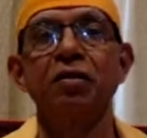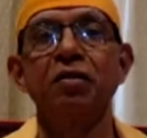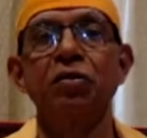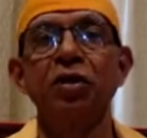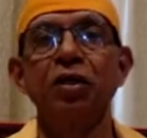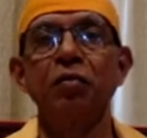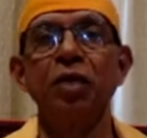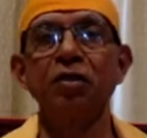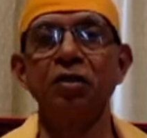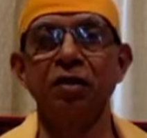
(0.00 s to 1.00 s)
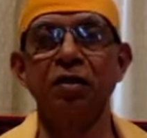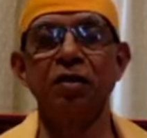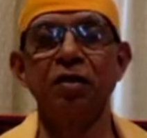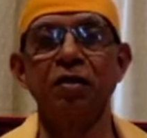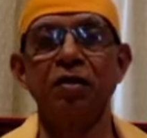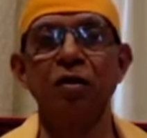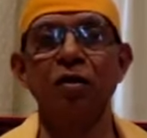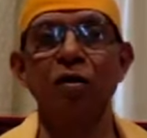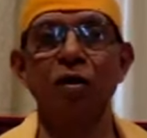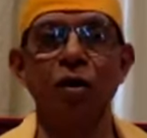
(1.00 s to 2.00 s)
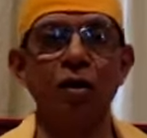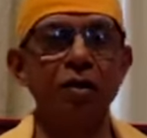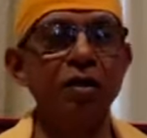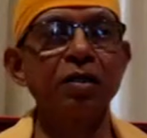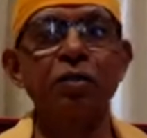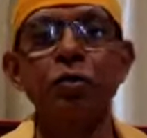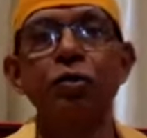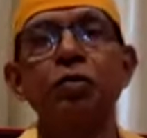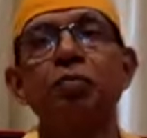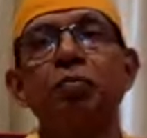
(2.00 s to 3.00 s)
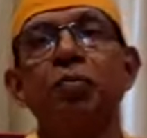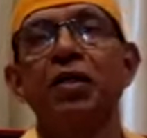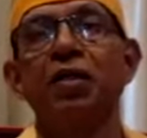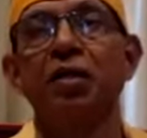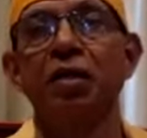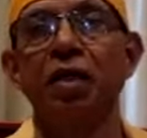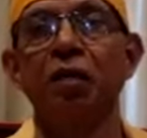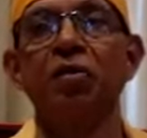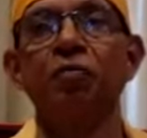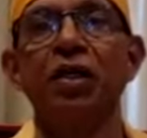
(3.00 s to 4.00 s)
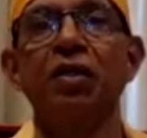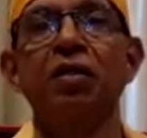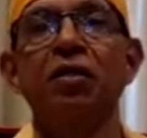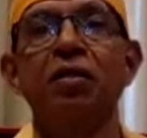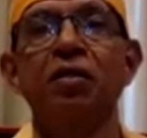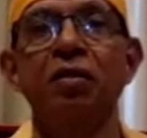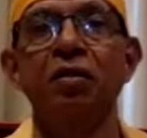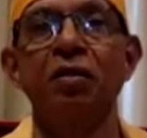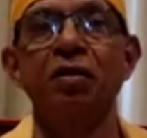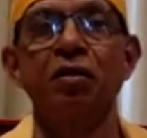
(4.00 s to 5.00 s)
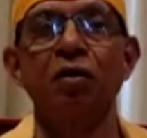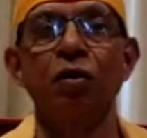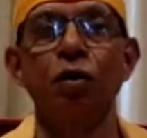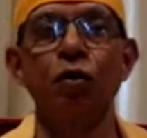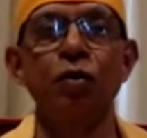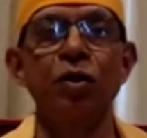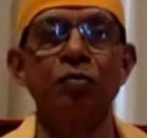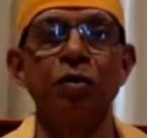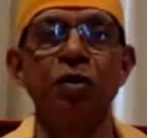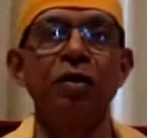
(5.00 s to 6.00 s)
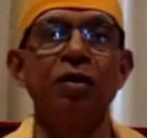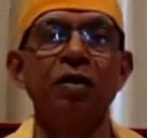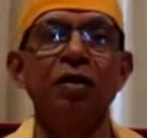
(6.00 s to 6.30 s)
So you can imagine all that goes by the name of meditation all over the world